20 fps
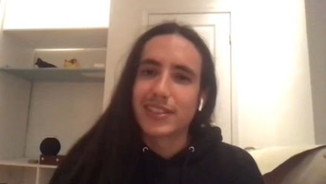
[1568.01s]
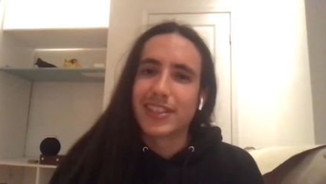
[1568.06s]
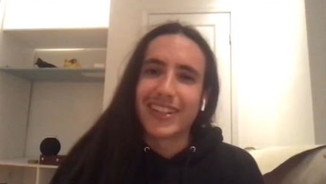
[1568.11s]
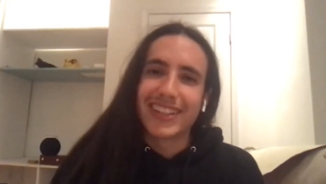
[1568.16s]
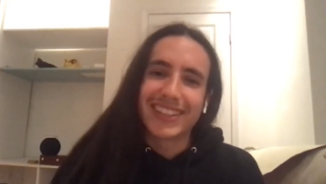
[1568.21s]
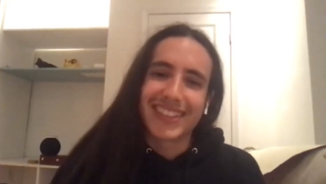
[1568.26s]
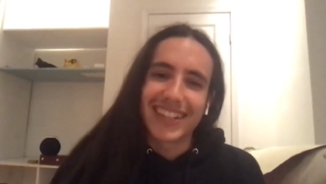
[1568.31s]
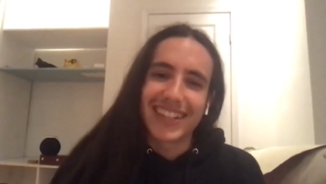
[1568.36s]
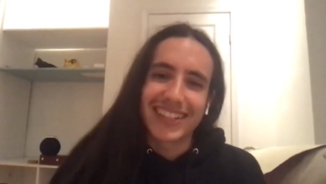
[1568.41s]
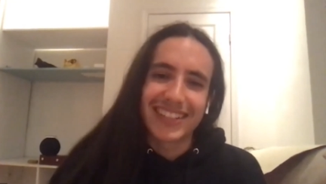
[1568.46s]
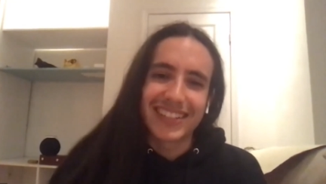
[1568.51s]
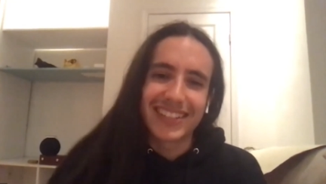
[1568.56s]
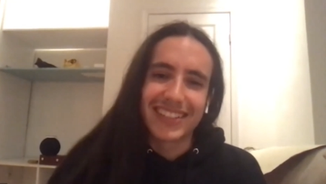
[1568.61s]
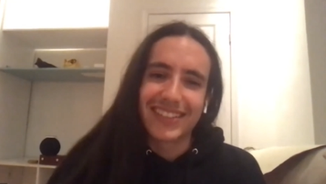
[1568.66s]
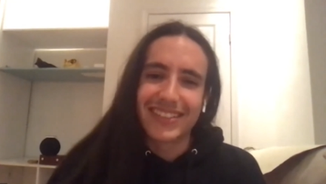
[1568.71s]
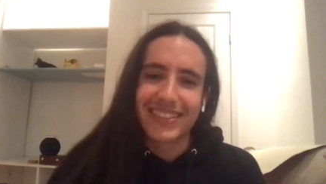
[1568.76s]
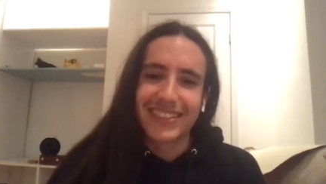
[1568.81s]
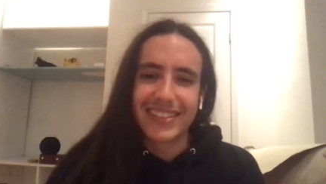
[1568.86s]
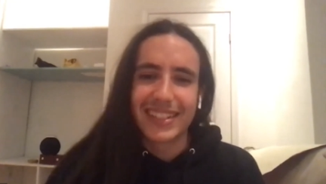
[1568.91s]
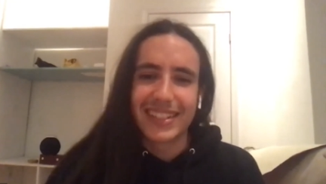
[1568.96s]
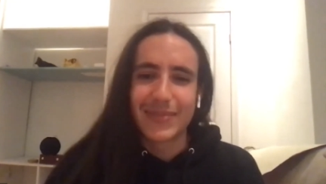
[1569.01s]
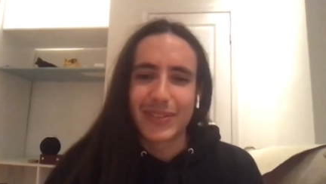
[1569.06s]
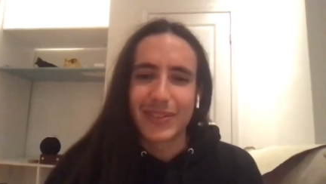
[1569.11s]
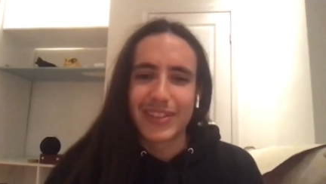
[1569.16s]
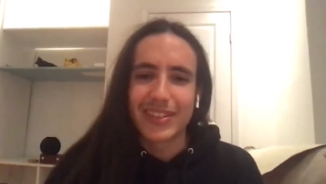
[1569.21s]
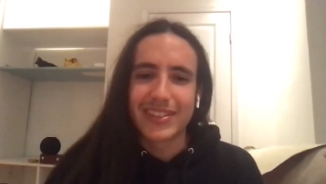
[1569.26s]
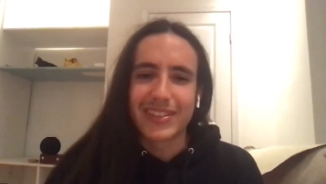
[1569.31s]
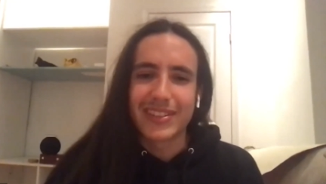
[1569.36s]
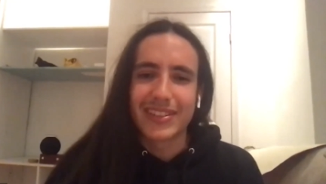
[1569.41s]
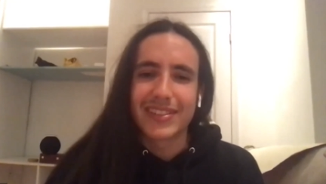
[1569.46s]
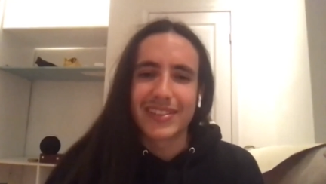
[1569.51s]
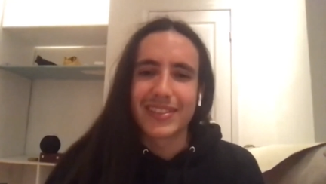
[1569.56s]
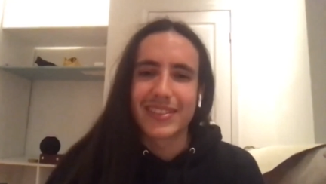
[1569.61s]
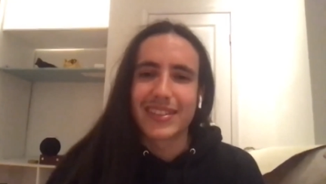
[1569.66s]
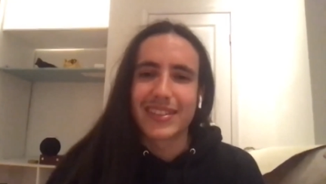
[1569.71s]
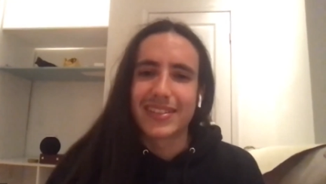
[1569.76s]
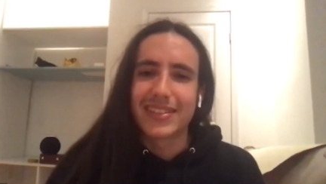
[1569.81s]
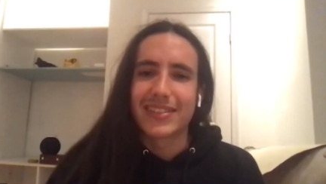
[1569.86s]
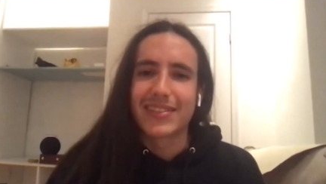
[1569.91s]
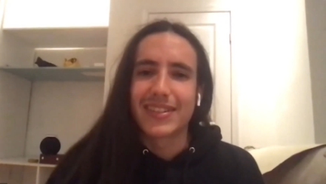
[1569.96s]
you know, and it's actually deeper than
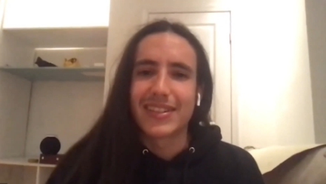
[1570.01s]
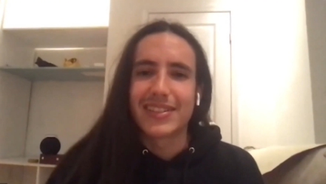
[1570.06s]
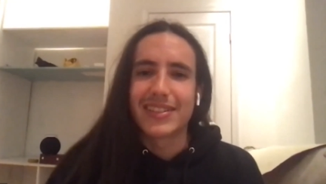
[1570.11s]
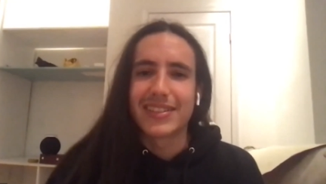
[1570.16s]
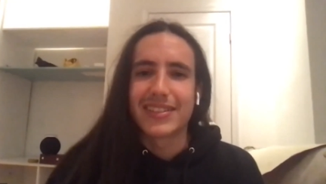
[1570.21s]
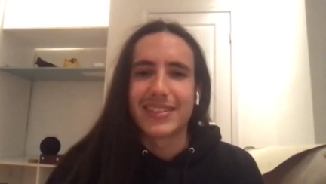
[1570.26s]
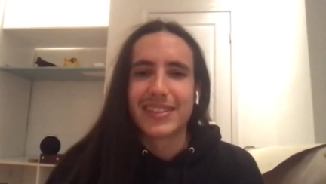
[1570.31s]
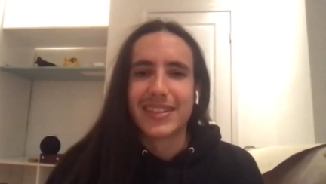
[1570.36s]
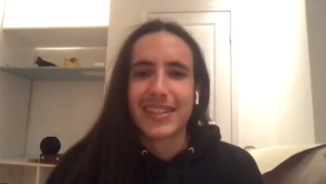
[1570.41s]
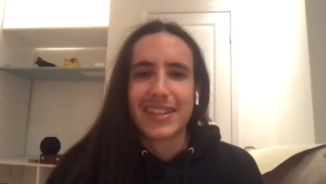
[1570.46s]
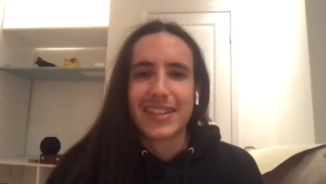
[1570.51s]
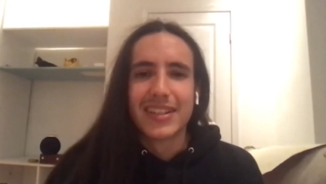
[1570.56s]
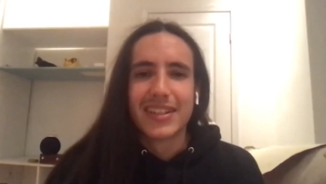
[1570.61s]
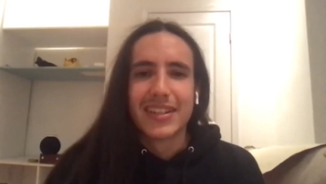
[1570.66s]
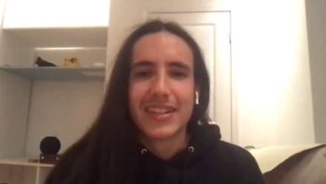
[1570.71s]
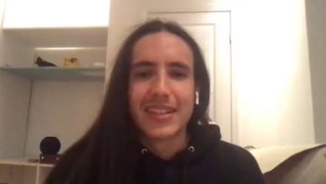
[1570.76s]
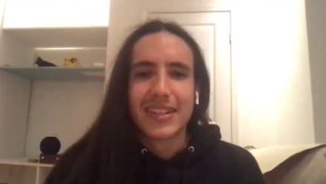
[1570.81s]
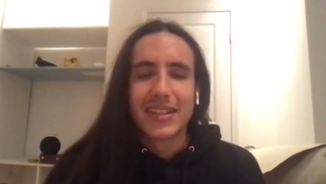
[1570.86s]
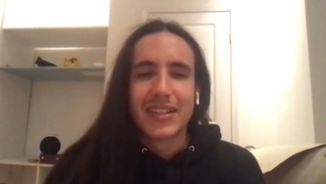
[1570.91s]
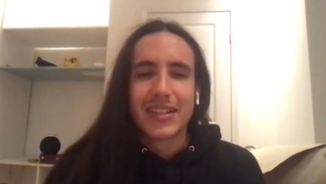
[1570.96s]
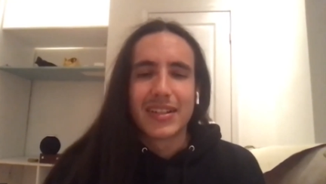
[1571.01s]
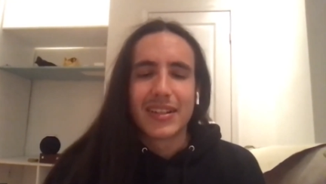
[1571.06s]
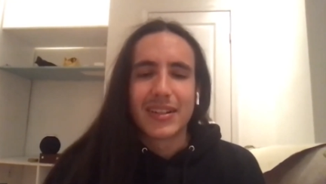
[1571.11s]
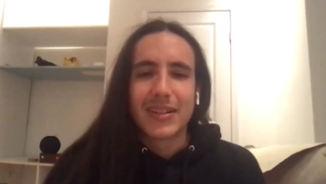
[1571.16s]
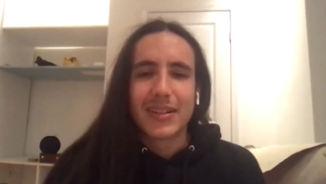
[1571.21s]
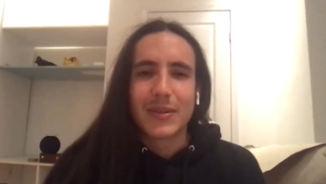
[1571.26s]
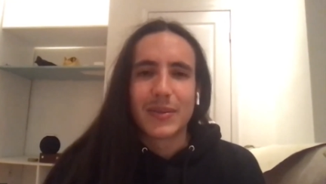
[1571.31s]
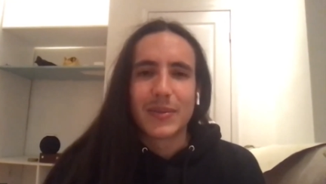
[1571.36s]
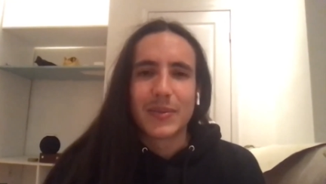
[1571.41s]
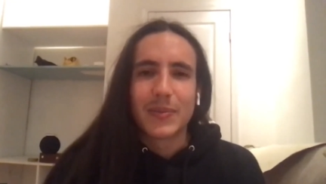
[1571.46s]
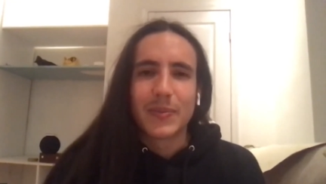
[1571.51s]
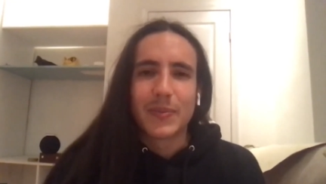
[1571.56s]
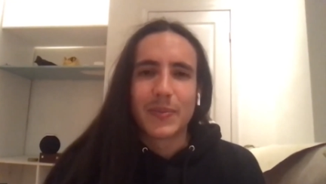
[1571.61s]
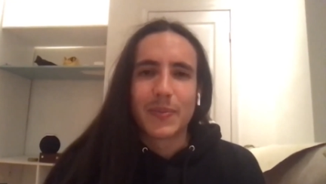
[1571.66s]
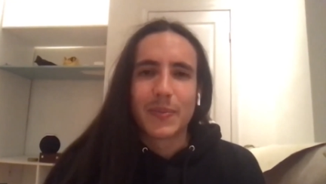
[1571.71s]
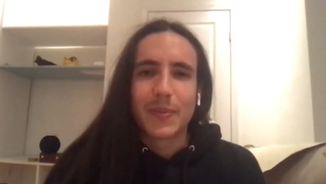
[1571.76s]
just a generation. Um,